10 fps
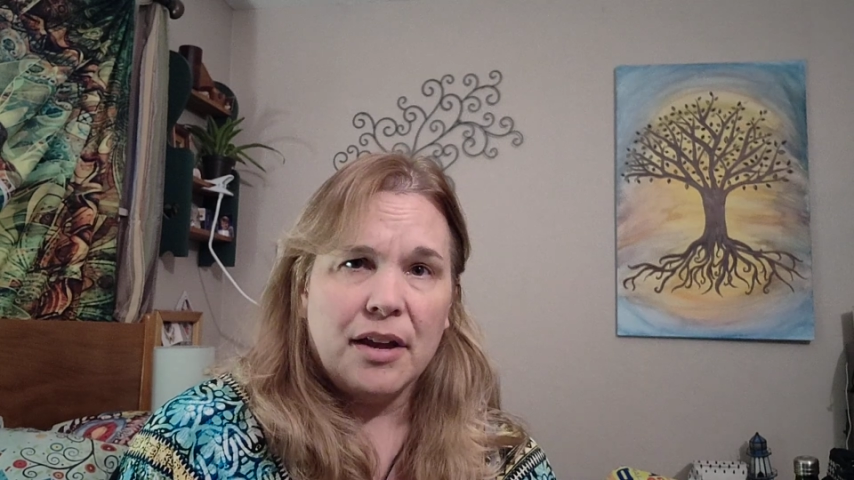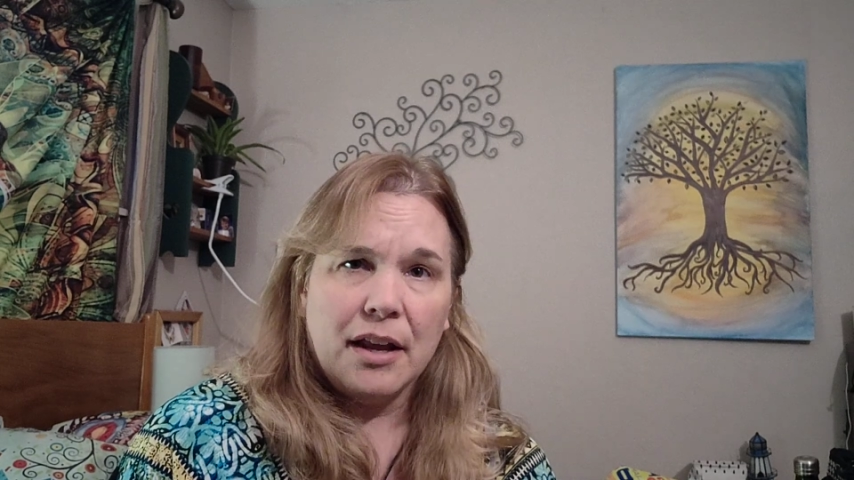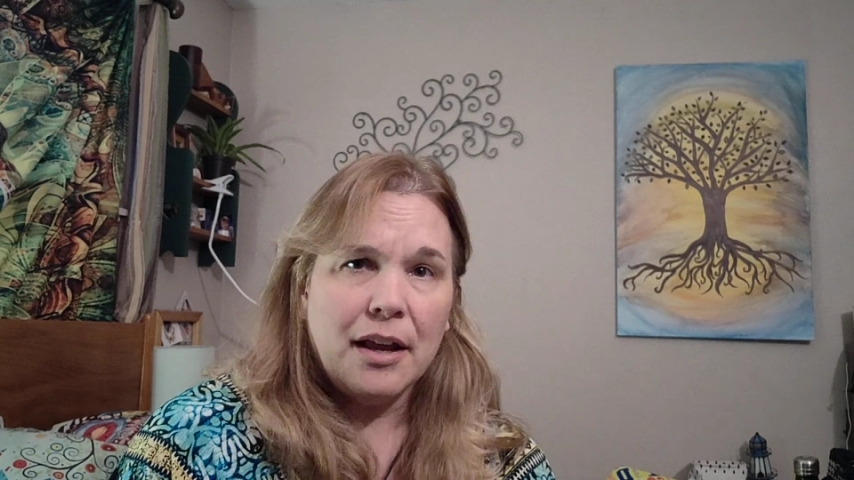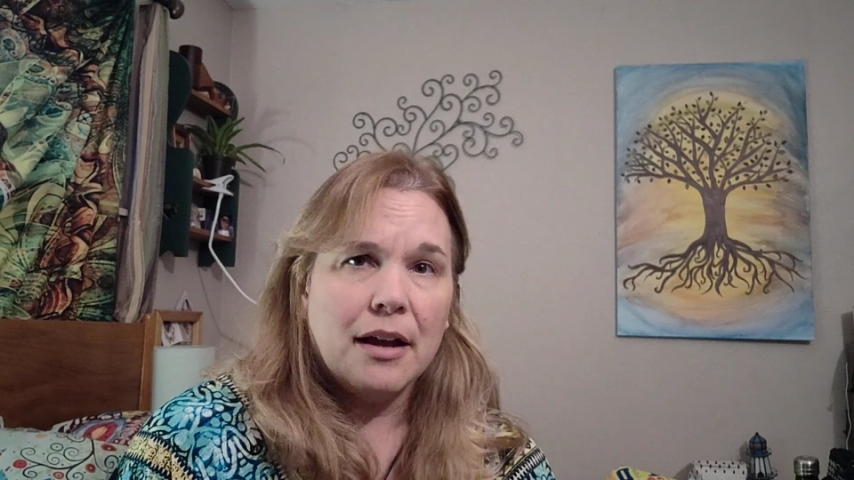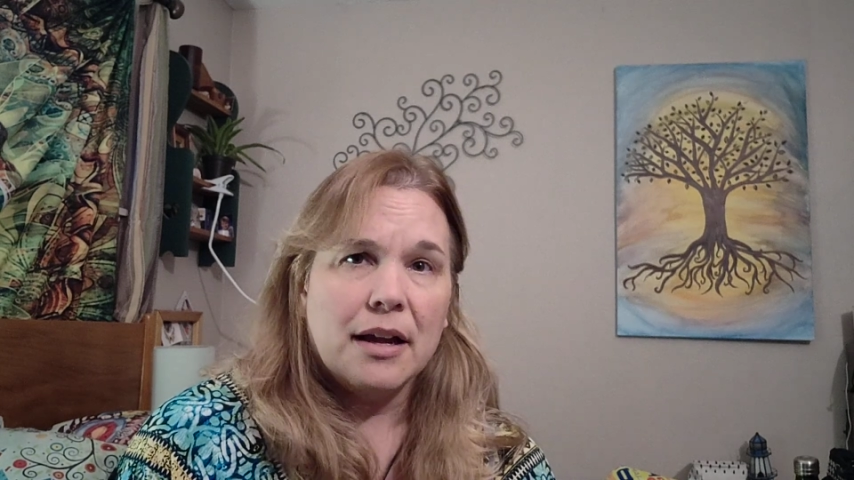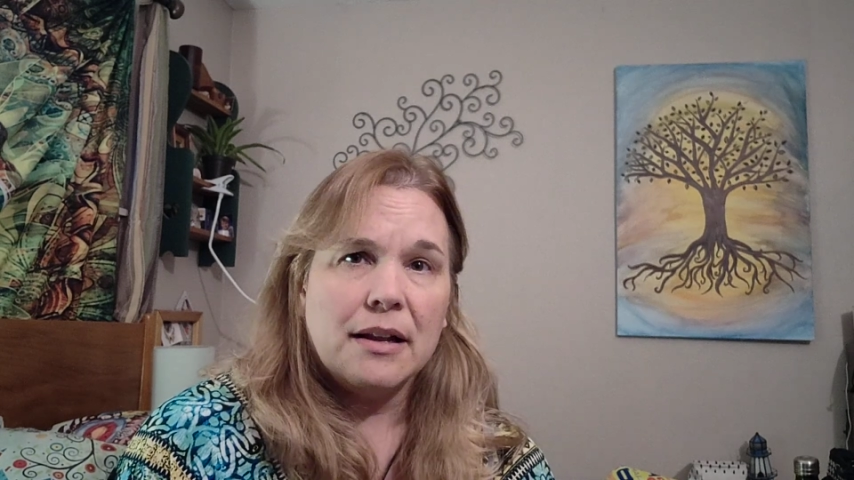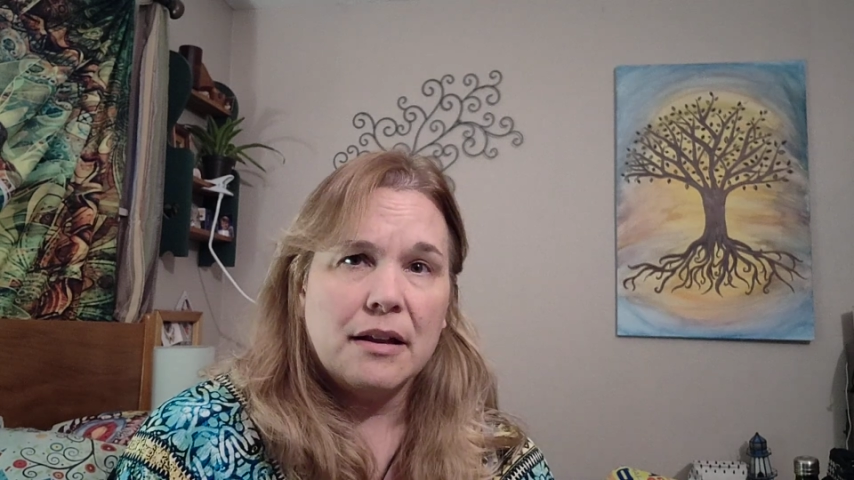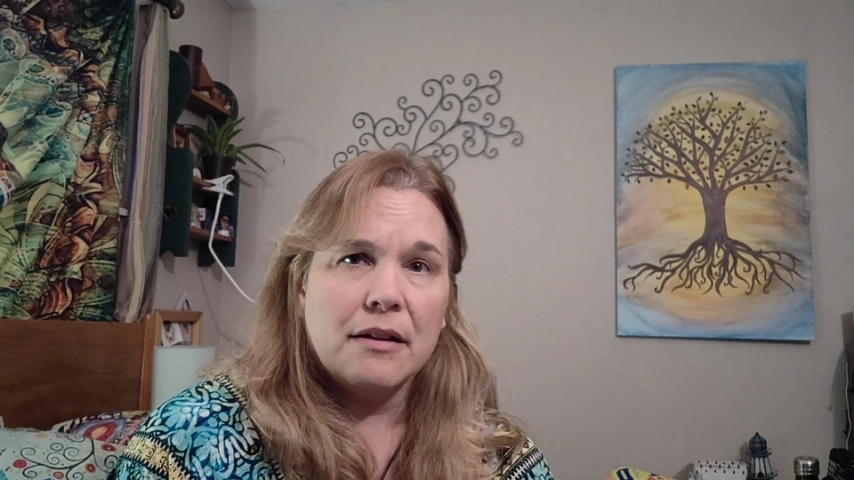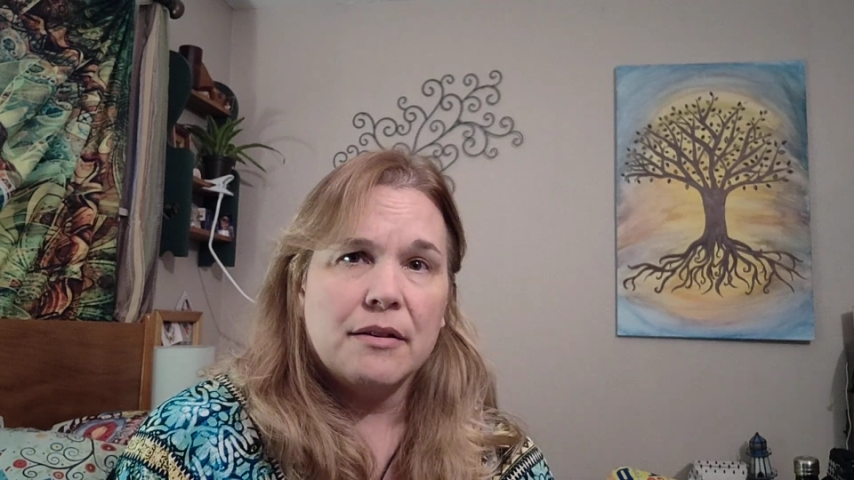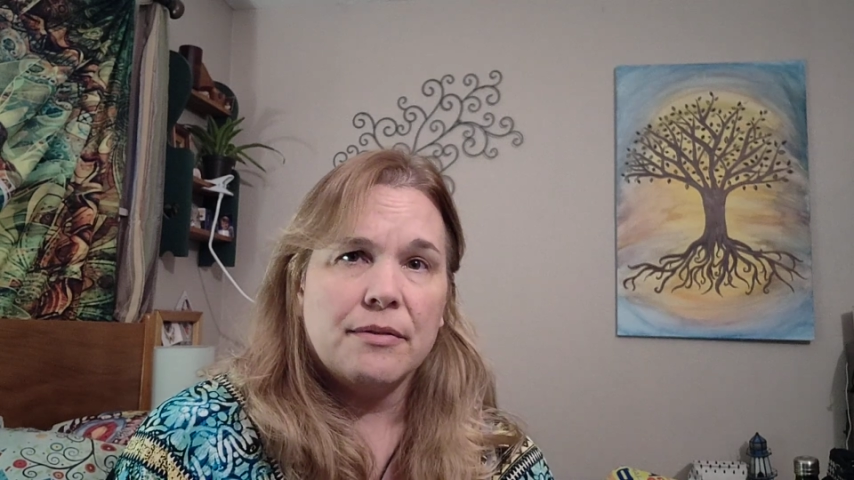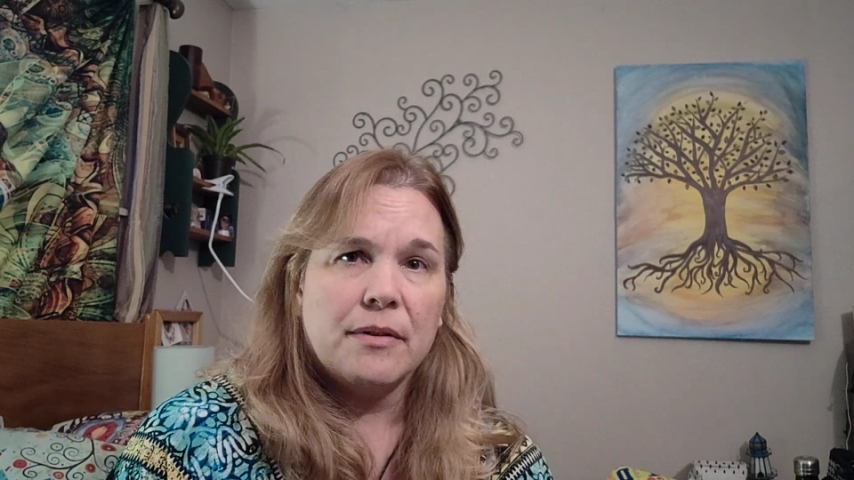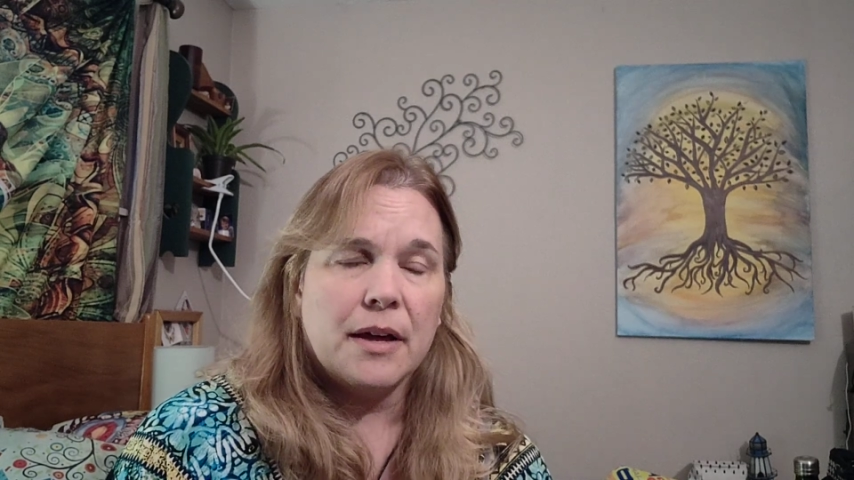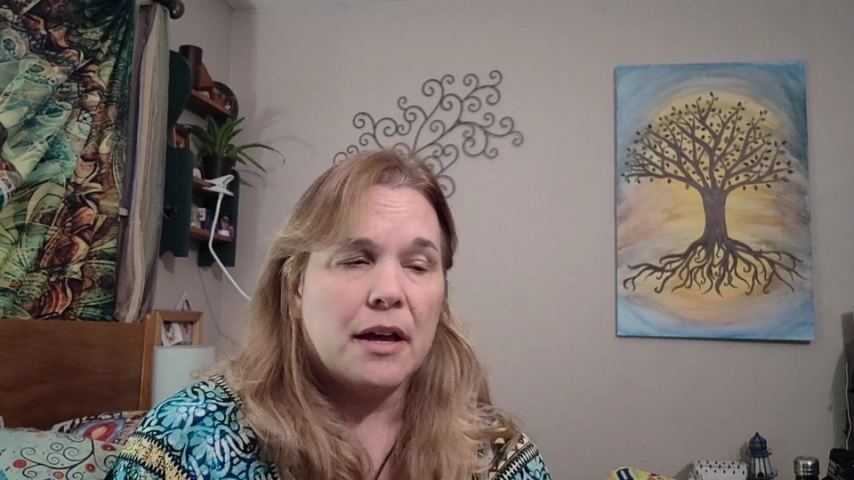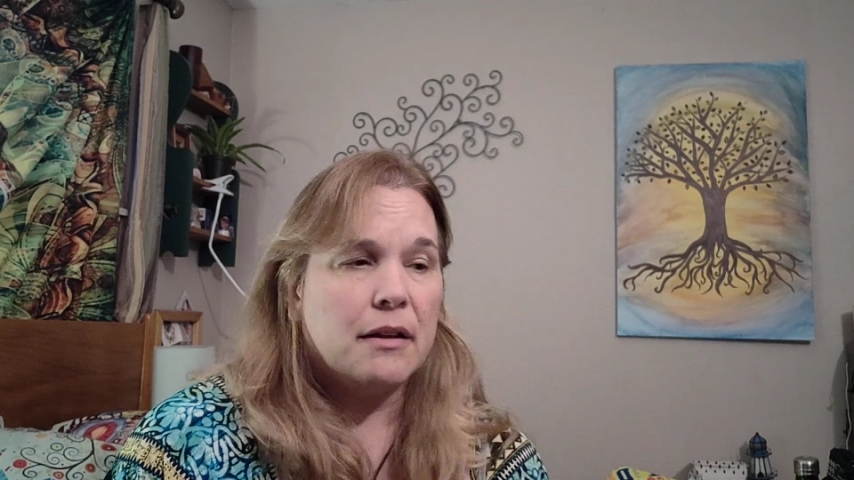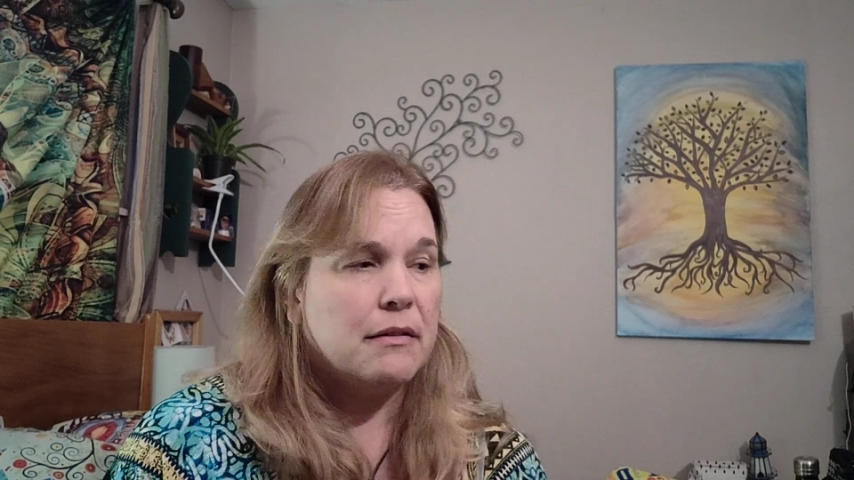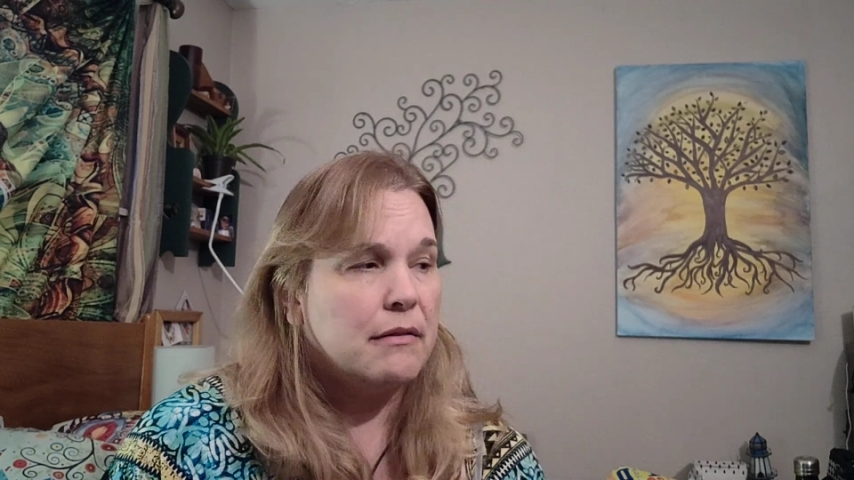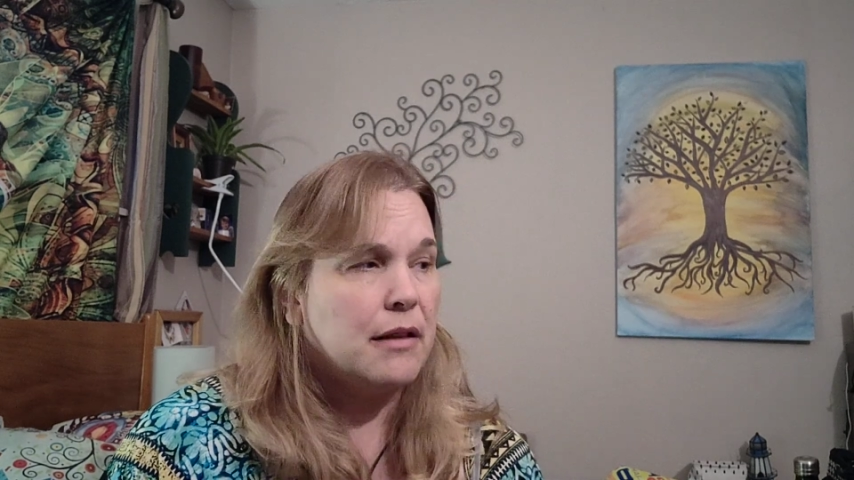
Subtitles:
any ideas for that,